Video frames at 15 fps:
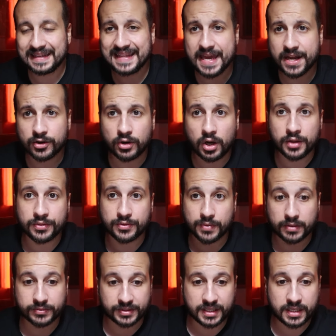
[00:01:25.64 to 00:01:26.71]
Later on,
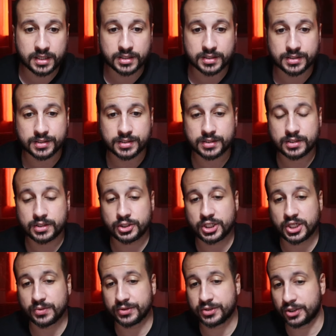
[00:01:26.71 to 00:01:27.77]
throughout the years,
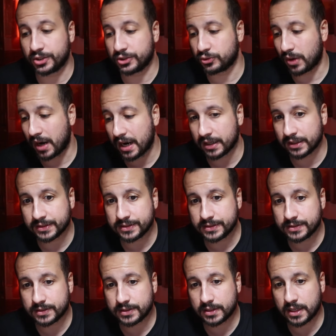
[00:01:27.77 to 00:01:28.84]
she returned to
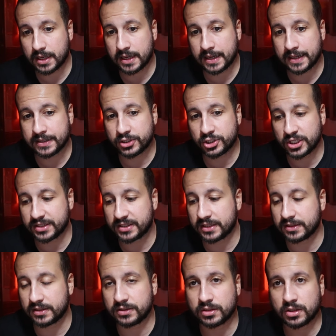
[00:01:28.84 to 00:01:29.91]
Ireland uh, and she
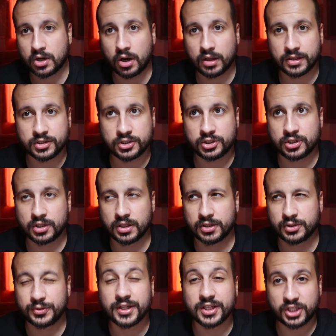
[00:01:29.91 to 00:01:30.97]
attended college,
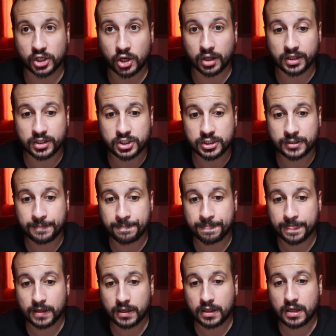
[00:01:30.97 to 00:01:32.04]
uh, Trinity College,
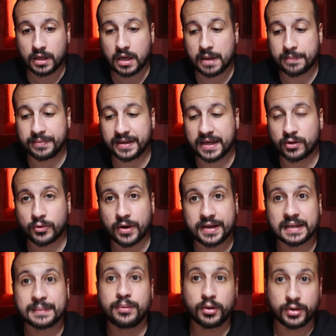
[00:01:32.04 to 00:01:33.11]
and began
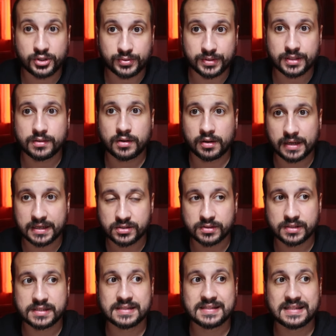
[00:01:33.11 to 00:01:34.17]
writing poetry. All right, so
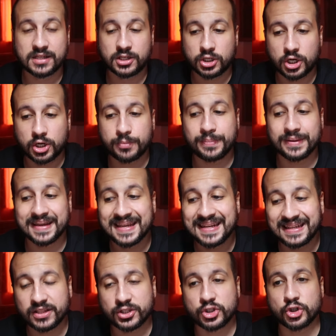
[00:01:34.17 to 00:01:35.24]
this is their, her
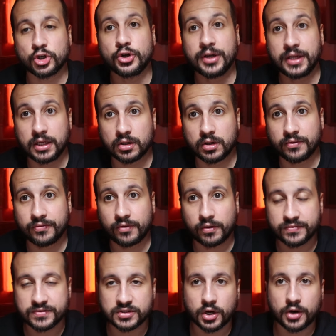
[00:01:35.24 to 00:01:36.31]
beginning, the journey of,
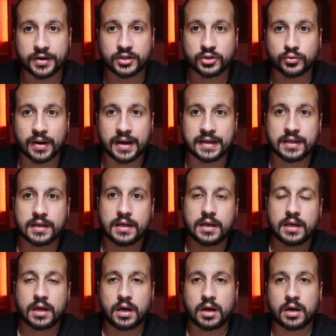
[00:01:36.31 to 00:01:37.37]
of starting to write
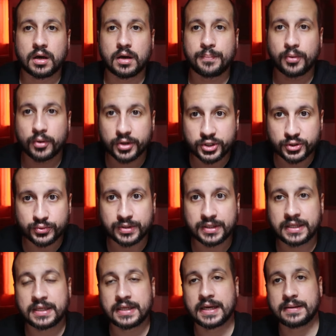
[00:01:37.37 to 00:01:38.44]
uh,
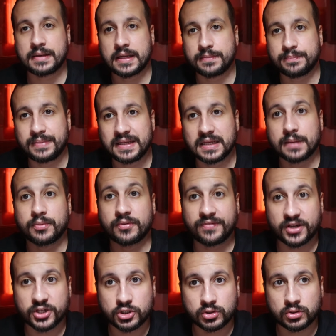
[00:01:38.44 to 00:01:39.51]
poetry and, and being a
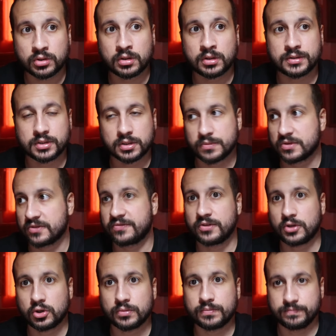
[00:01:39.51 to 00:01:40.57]
professional in terms of,
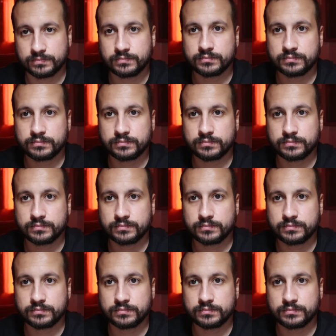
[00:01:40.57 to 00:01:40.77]
you know,